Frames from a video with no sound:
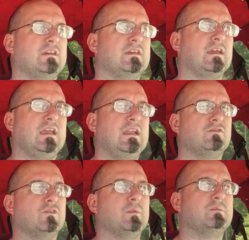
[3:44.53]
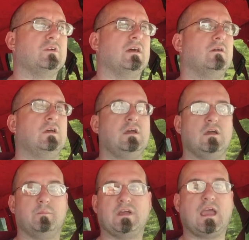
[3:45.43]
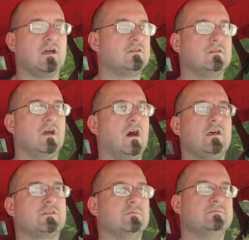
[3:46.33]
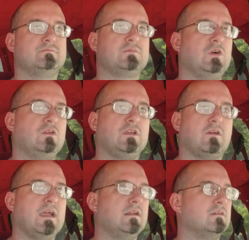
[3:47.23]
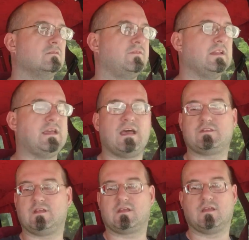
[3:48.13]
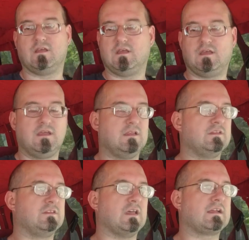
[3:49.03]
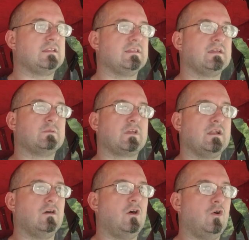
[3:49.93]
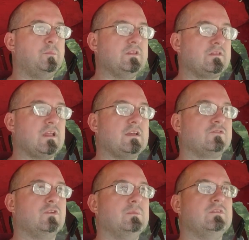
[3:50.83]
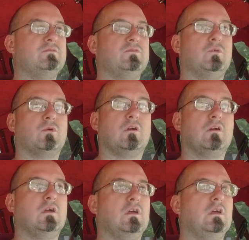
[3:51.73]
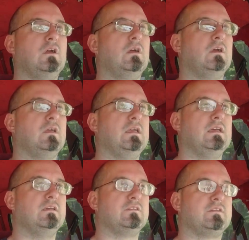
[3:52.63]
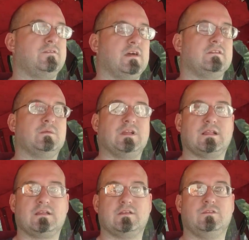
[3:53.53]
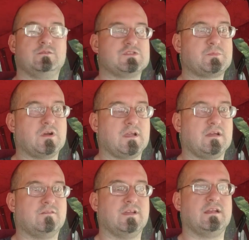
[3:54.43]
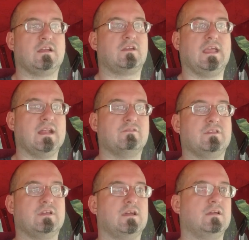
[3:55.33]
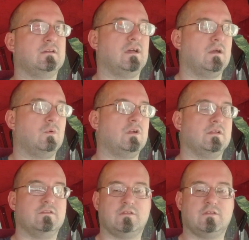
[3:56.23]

I think, I can't even remember now. But yeah, awesome, totally great, fantastic. It's exactly the thing I was kind of hoping / dreaming for, is to find somebody like this who was just parting out a van. I could get everything I wanted.